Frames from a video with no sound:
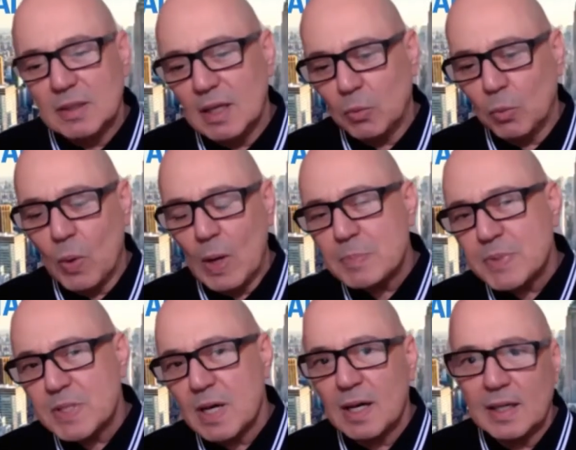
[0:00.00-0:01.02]

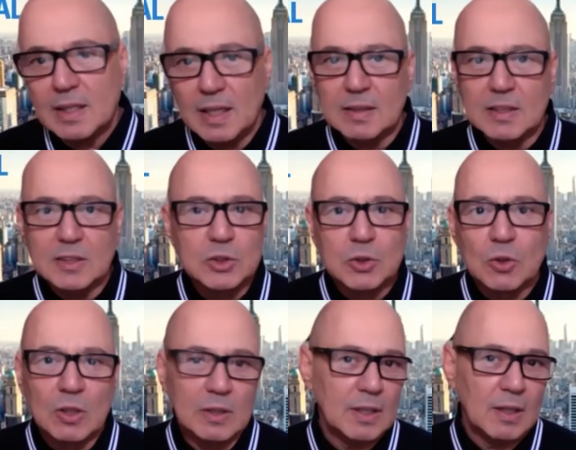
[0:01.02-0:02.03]
website and the
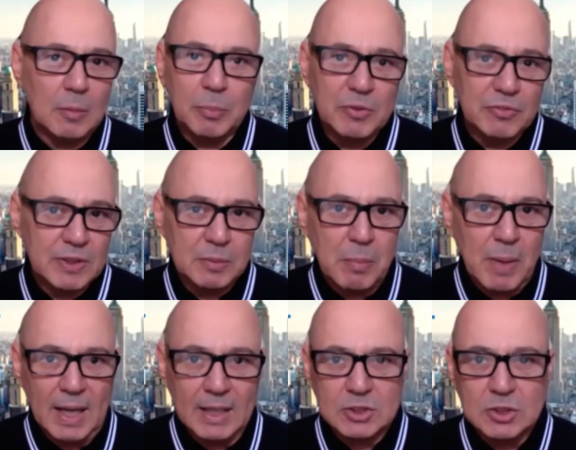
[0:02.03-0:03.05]
store, they are a perfect
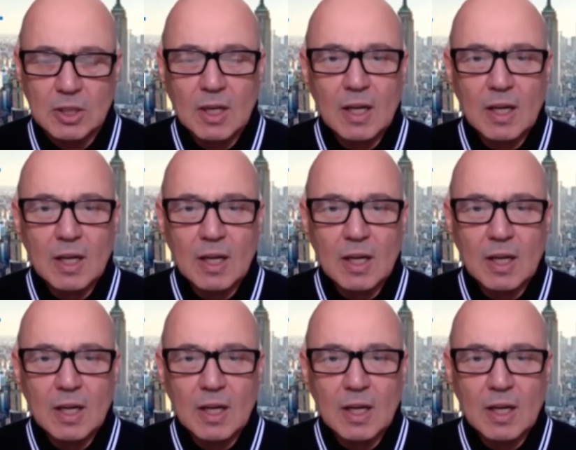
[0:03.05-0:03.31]
match.